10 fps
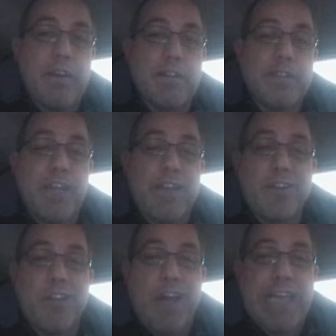
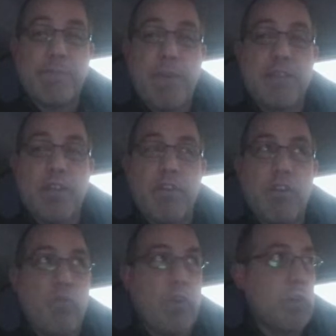technical aspects of it.
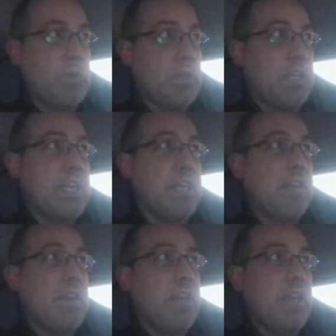Whereas with the Link,
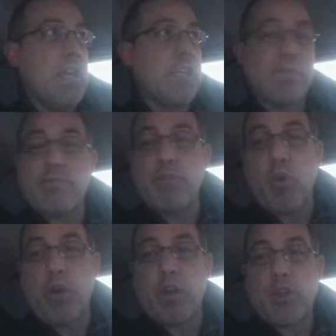it's
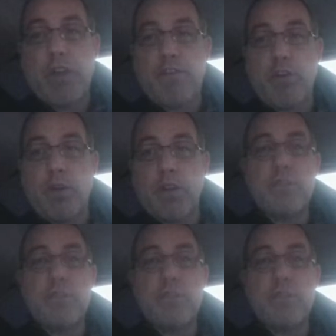more straightforward.